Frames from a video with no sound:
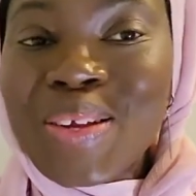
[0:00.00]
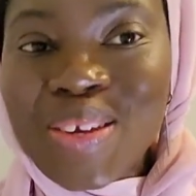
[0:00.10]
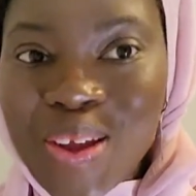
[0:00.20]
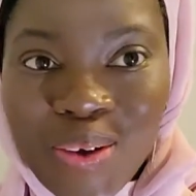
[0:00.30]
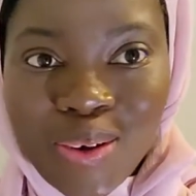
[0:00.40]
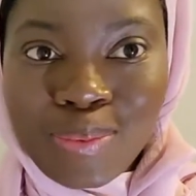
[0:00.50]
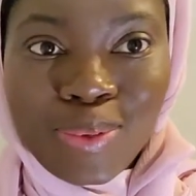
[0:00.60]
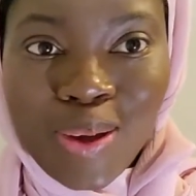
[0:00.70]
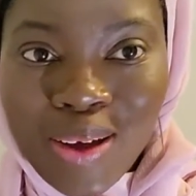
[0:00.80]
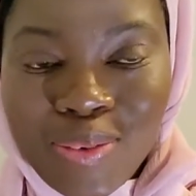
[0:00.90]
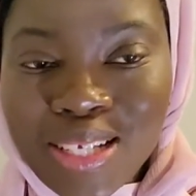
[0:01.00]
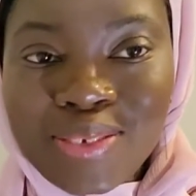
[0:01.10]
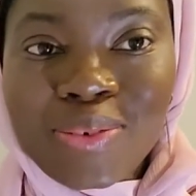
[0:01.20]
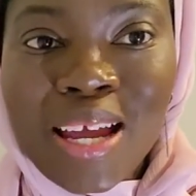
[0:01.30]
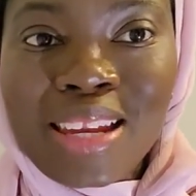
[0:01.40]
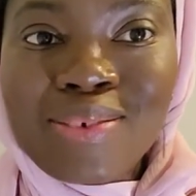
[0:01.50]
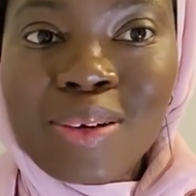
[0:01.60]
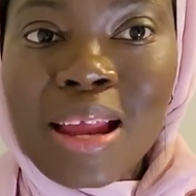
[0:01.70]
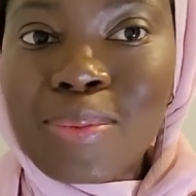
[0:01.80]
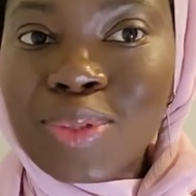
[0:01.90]
no, I'm not waiting for
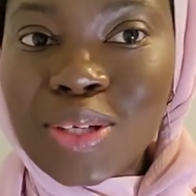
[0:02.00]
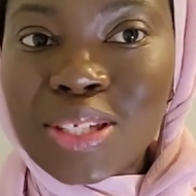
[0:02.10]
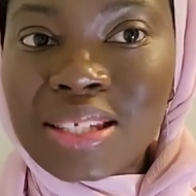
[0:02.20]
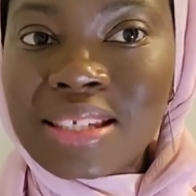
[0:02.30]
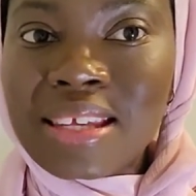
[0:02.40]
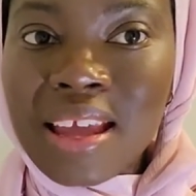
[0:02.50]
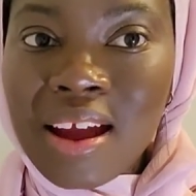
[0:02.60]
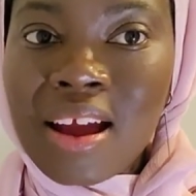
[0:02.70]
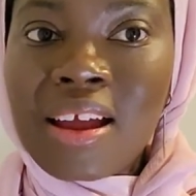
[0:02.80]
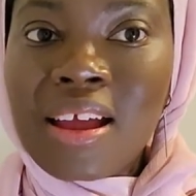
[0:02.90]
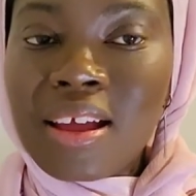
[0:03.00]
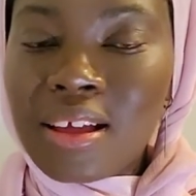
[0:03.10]
anyone. I'm just here